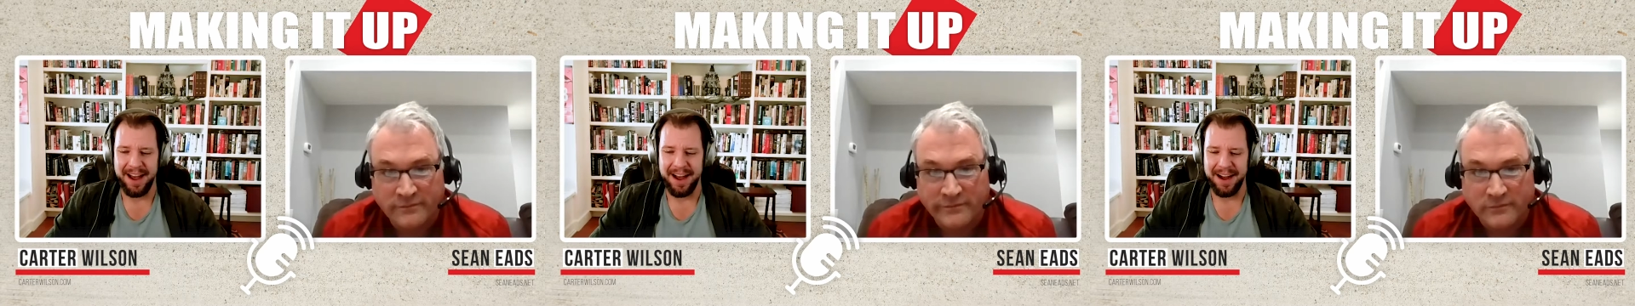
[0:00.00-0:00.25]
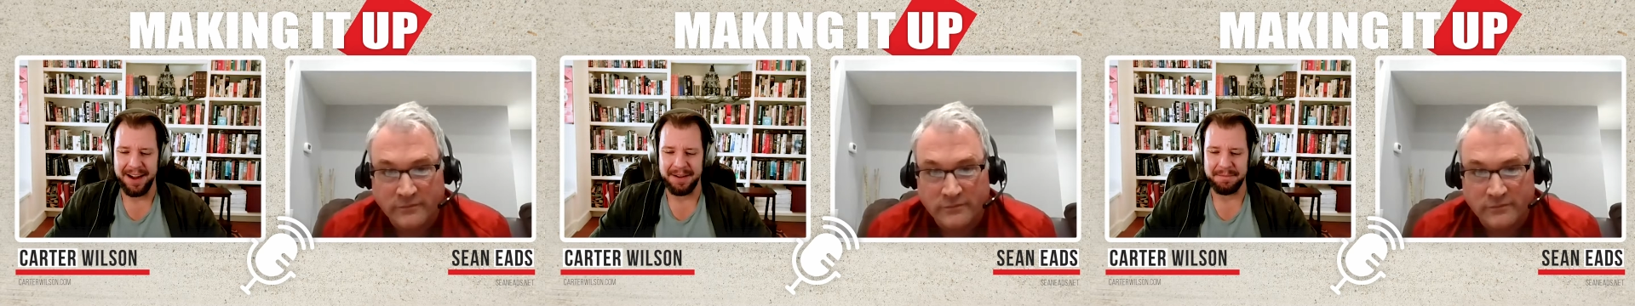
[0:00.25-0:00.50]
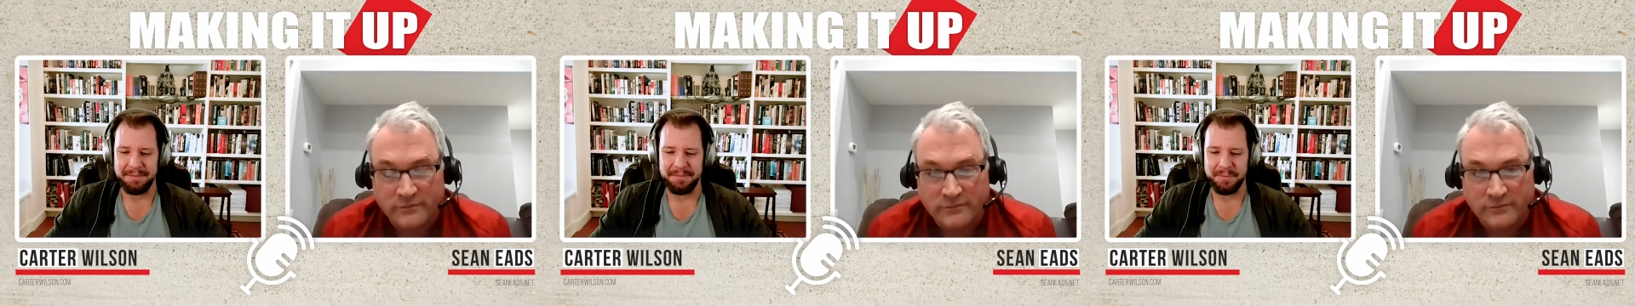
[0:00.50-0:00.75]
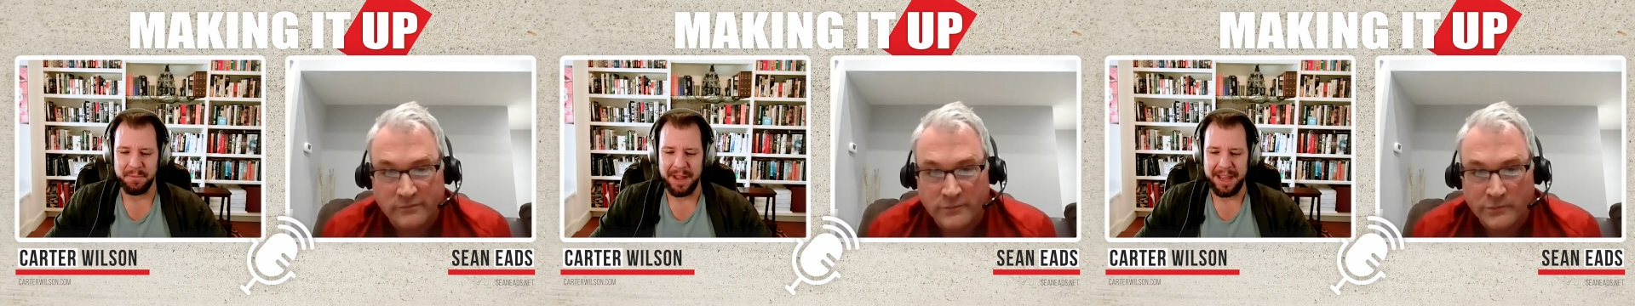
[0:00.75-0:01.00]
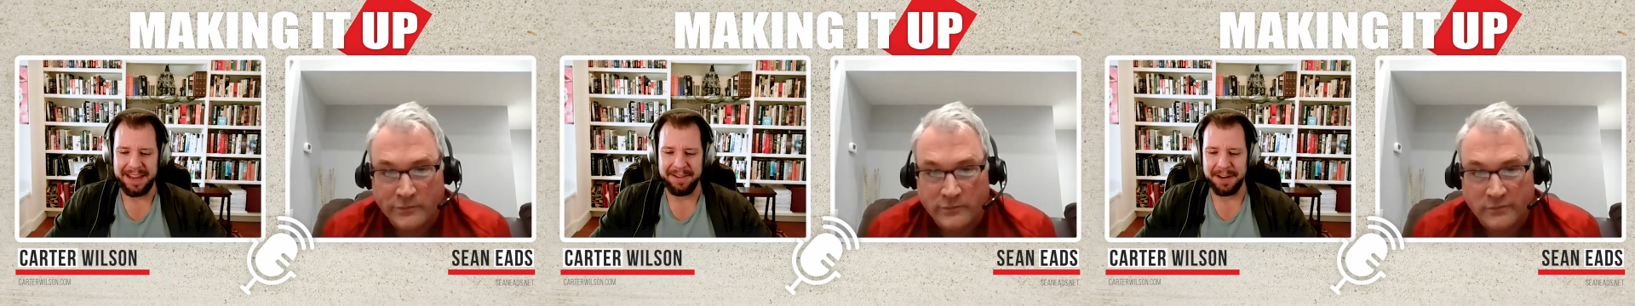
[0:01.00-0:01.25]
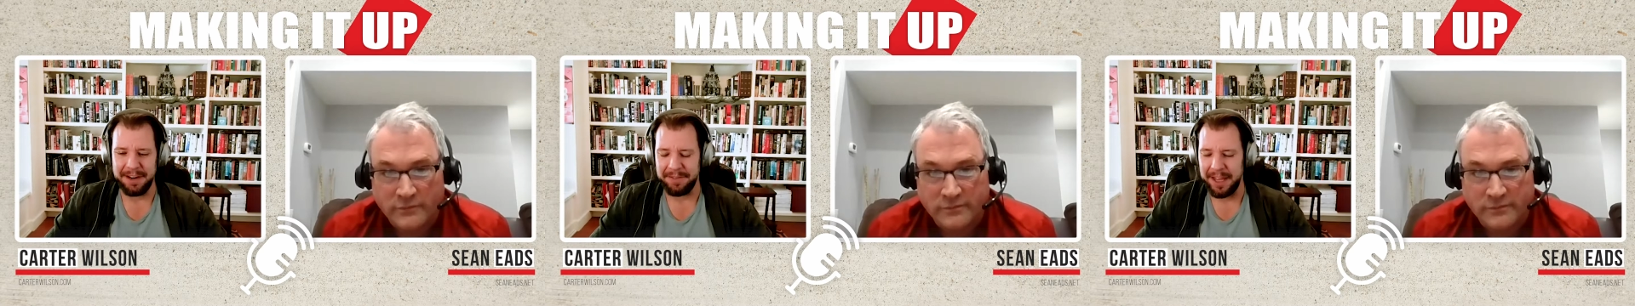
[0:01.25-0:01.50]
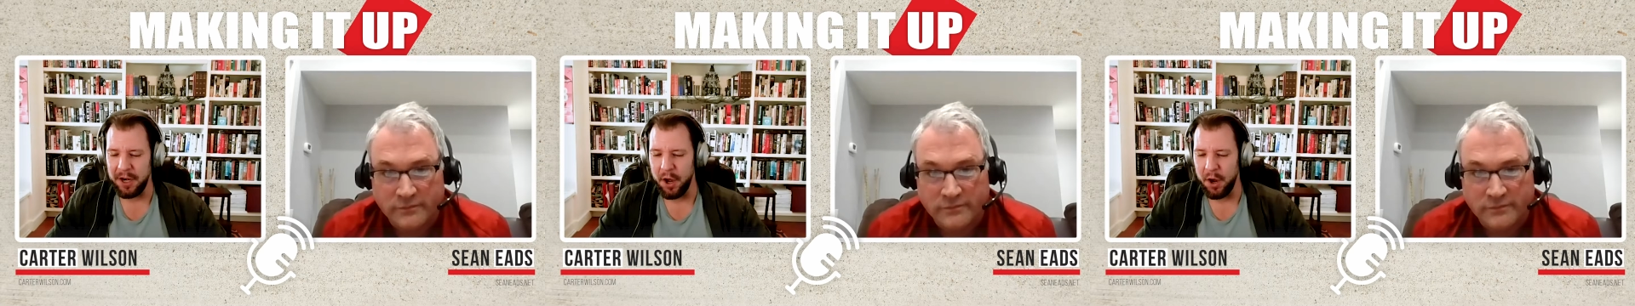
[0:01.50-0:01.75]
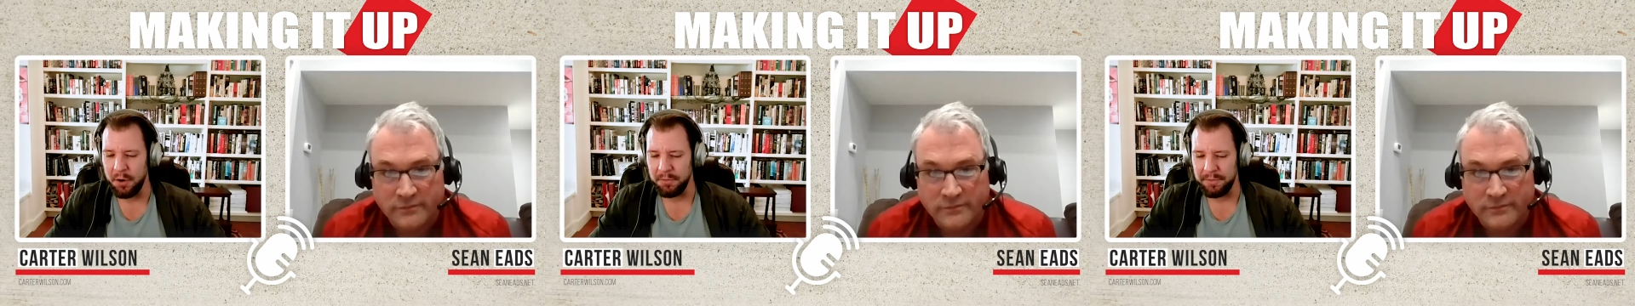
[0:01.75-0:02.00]
Speaker 1: um, even if they
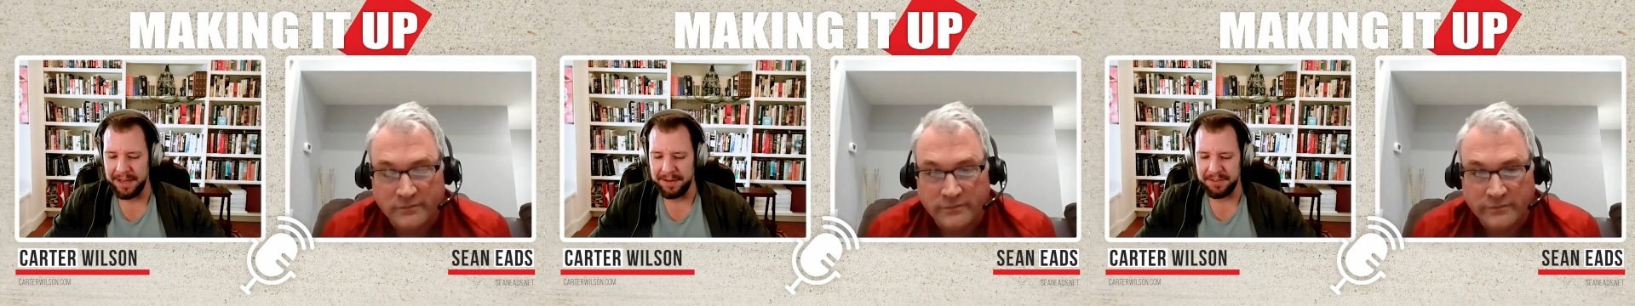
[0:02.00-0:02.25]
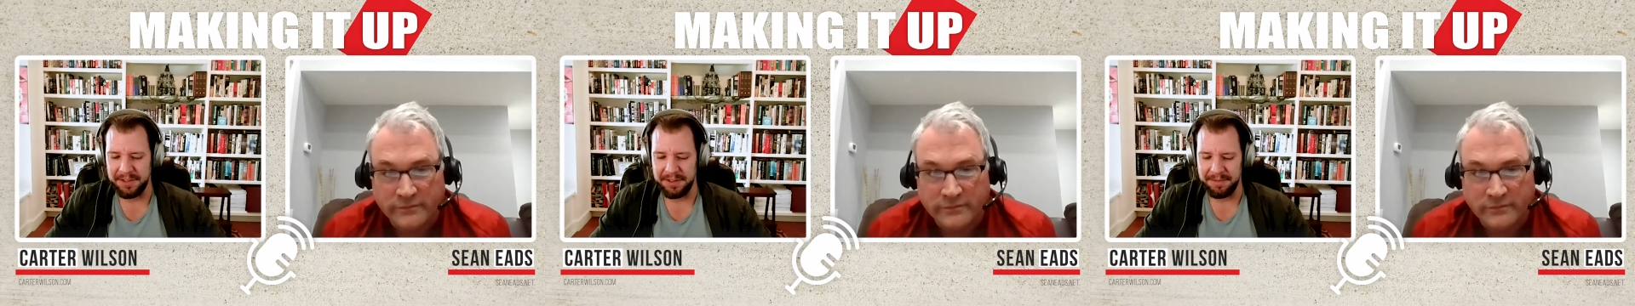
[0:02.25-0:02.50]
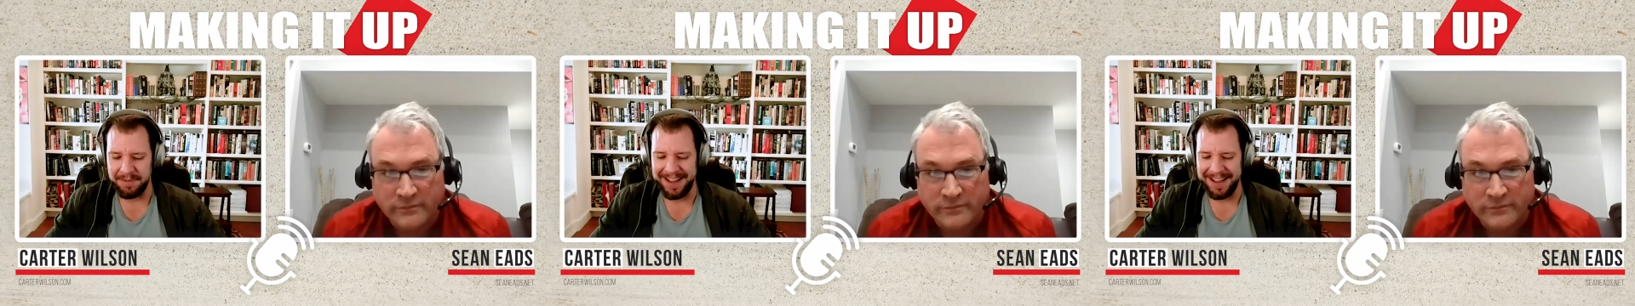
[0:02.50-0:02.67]
know it's